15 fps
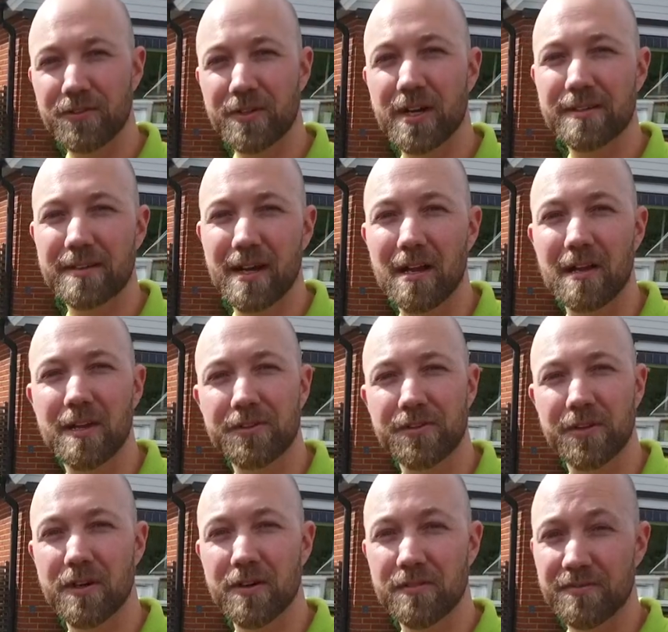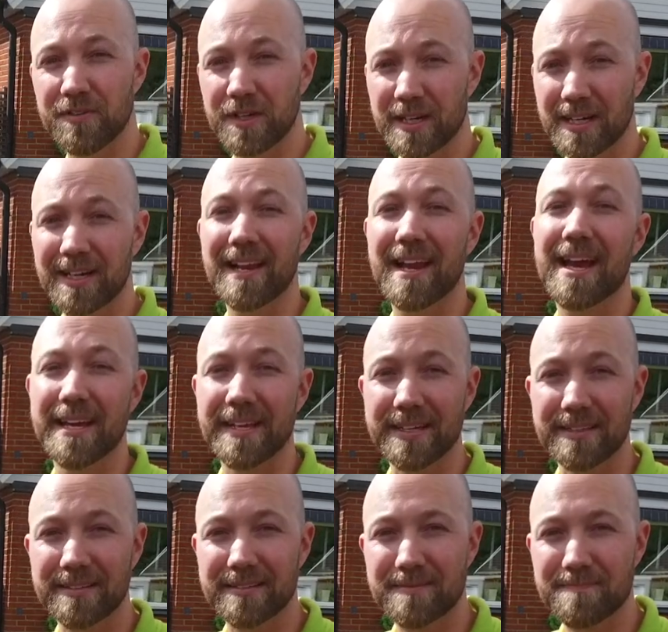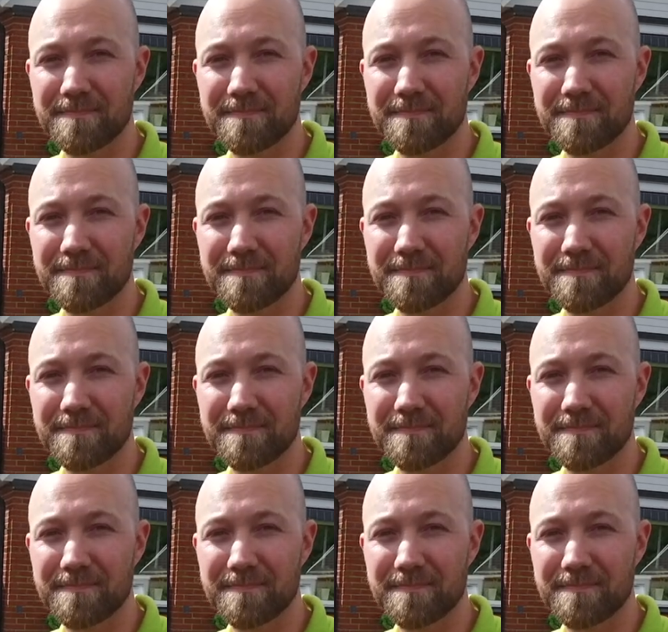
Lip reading: not a lot of clay in it.